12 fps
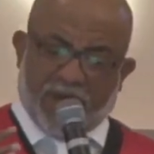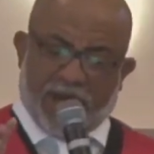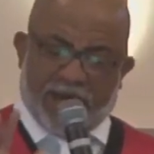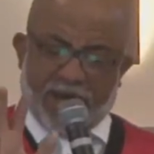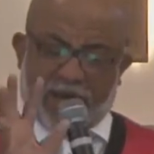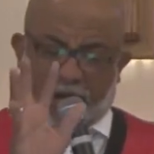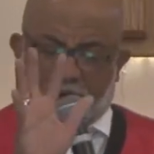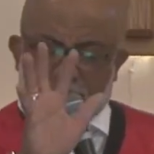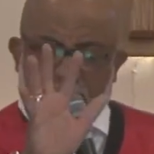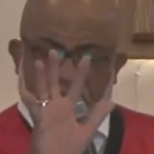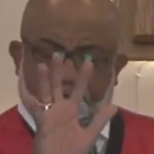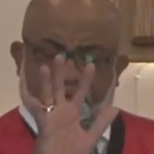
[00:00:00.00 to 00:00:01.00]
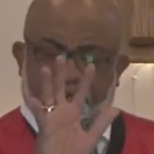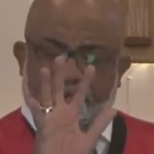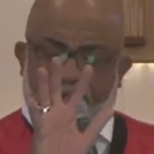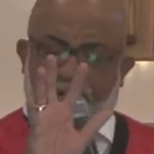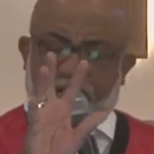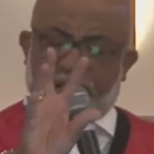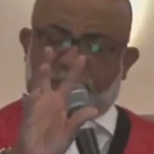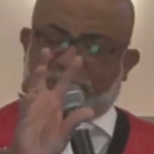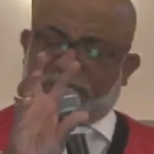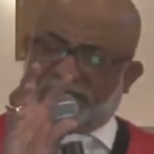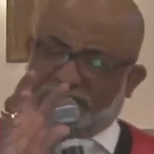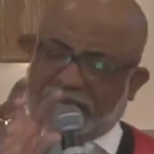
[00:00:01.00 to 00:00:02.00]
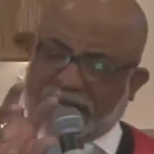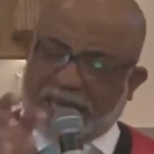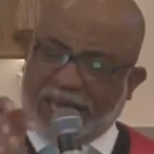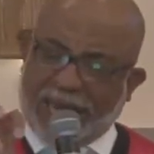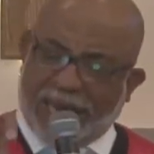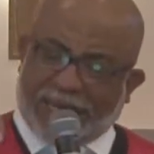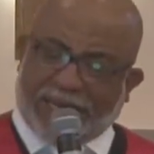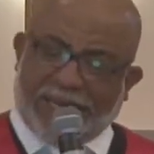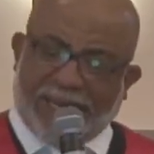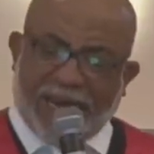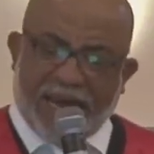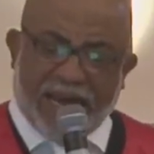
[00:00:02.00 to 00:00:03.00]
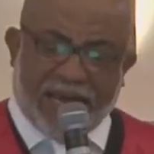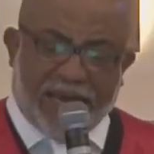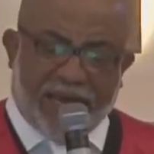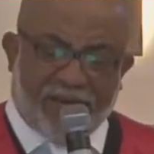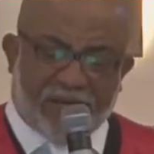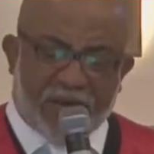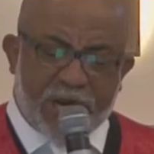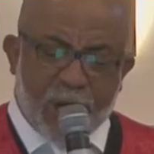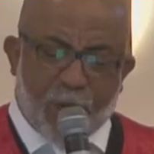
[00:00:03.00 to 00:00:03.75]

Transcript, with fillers: And he cursed the fig tree because it had leaves